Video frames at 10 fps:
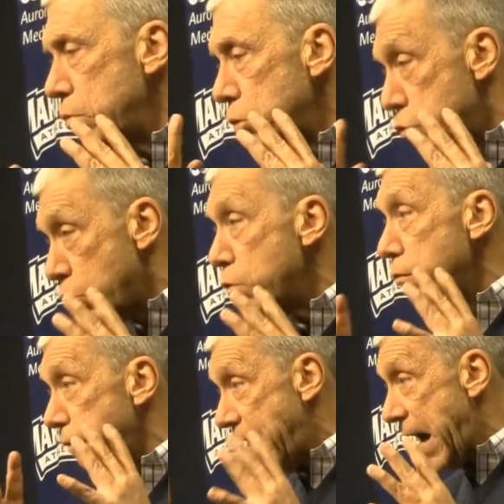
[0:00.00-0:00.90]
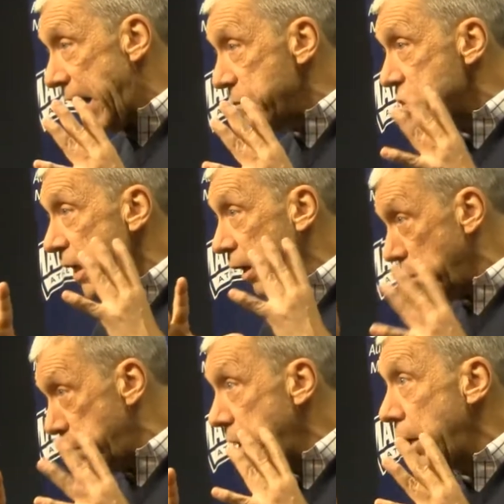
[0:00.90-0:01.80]
true fives that
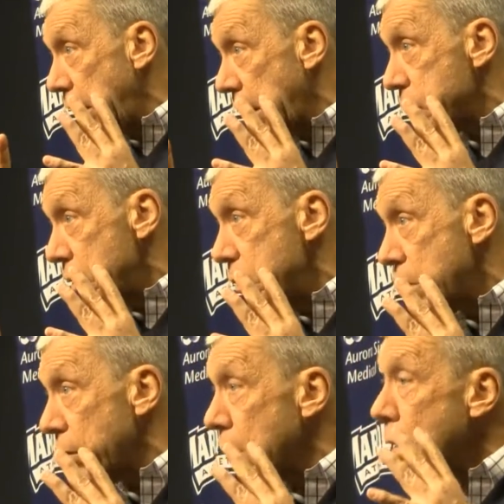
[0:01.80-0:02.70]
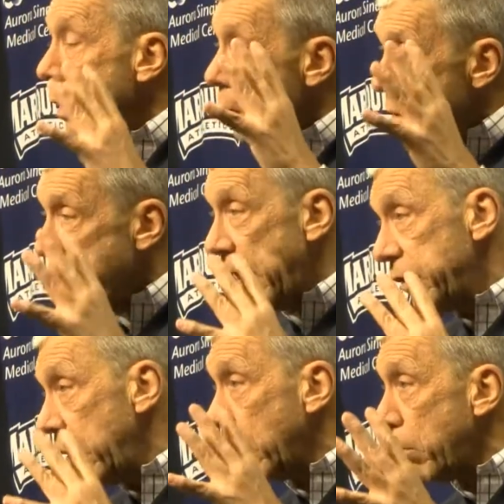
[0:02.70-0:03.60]
competed against each other.
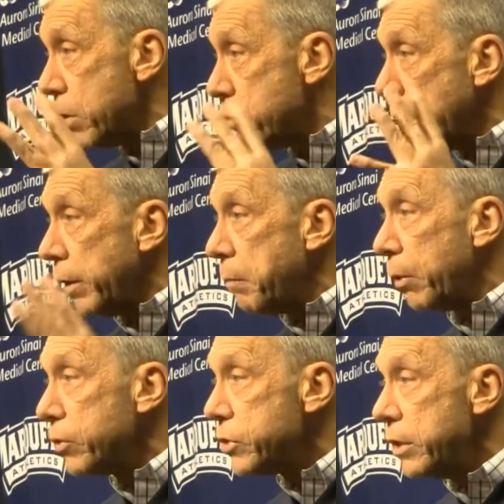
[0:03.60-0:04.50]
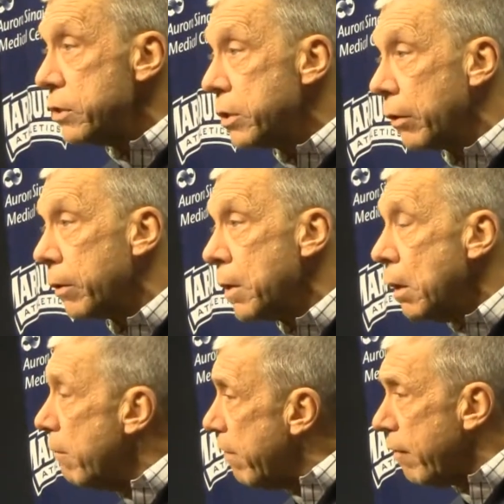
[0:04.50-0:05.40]
Devontae and Chris really pushed each other.
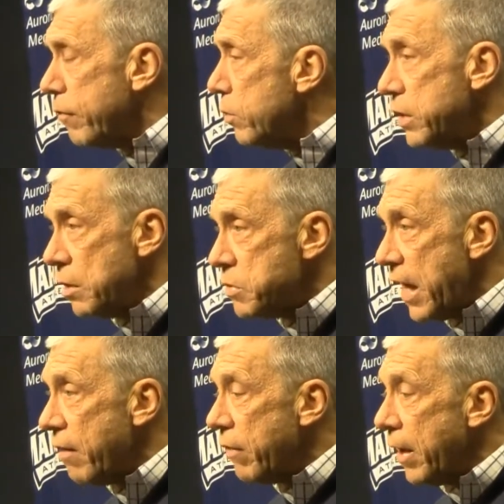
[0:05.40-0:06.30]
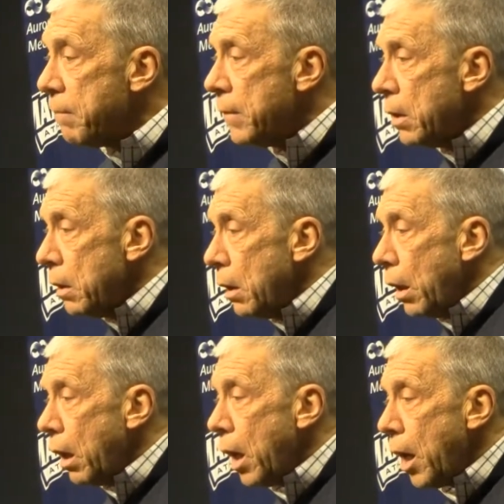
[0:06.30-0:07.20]
Very few teams have that.
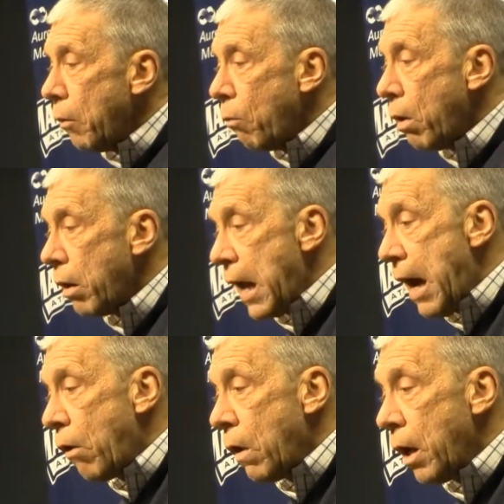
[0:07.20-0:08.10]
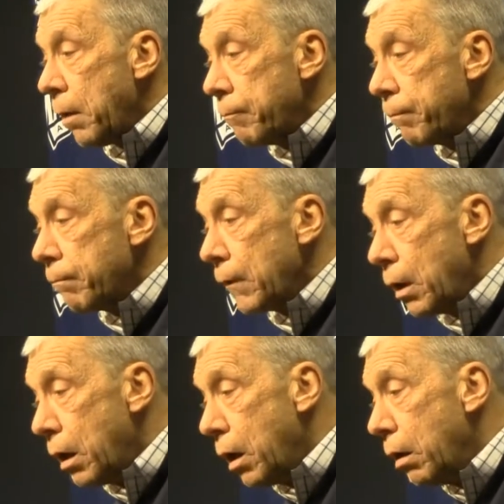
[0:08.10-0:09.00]
We're now
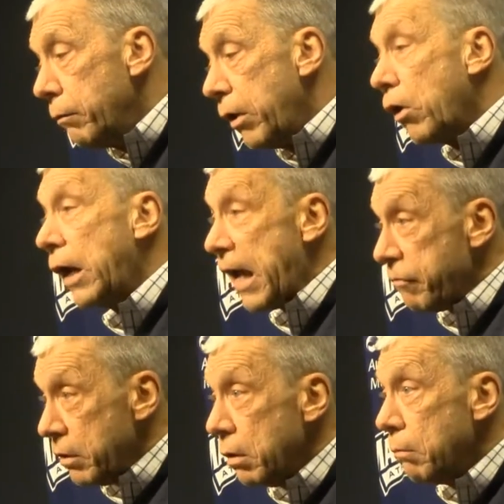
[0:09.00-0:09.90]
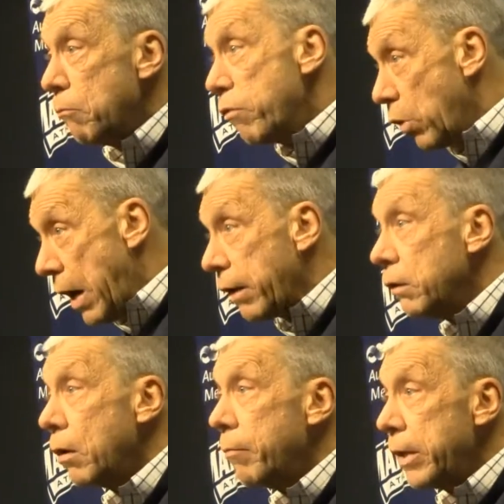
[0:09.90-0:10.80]
they're going to have to move around a
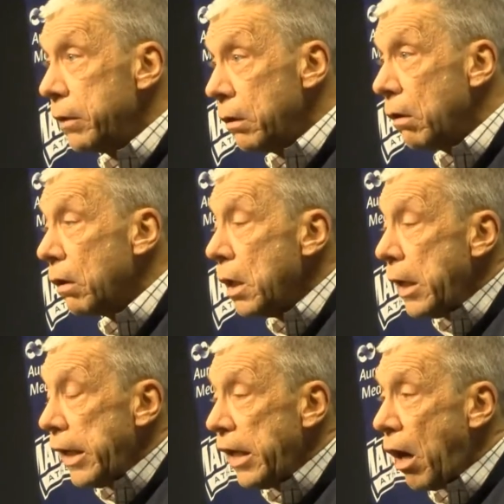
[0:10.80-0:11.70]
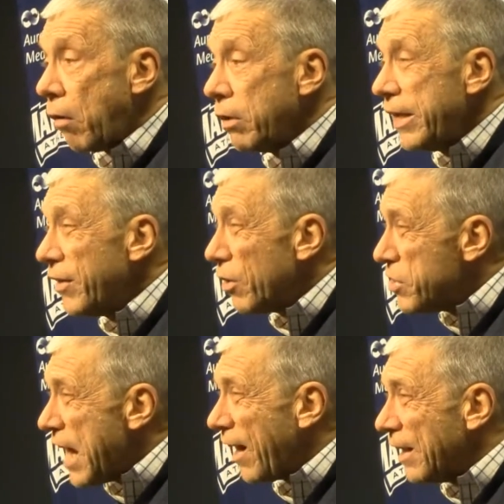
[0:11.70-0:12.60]
little bit. In our league there's
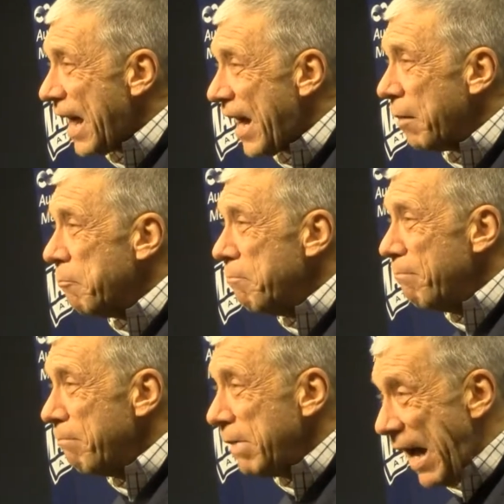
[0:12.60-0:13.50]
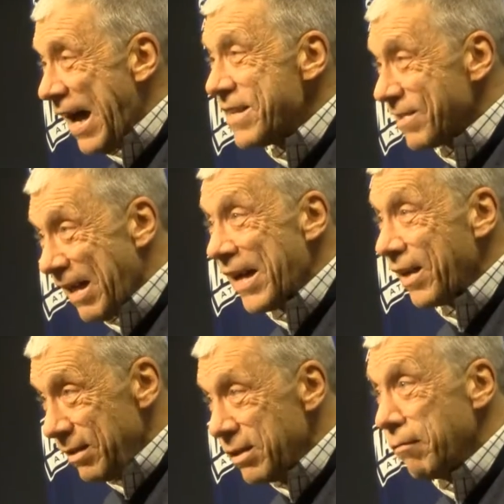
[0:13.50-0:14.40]
not a lot of guys like
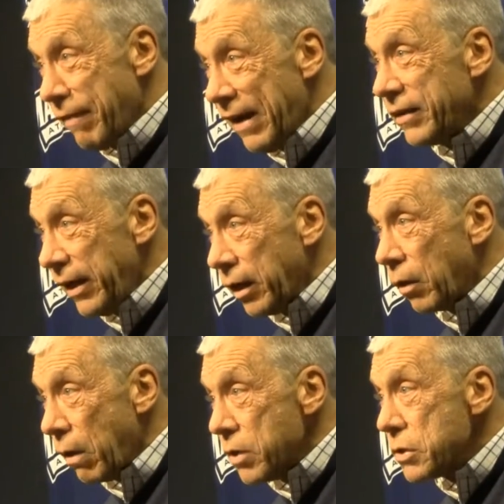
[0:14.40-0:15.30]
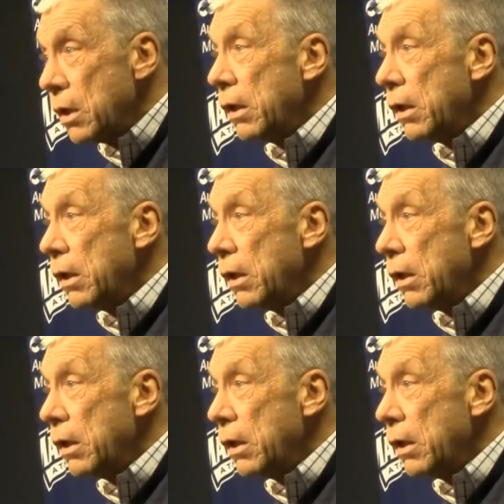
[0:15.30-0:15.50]
Devontae and Chris.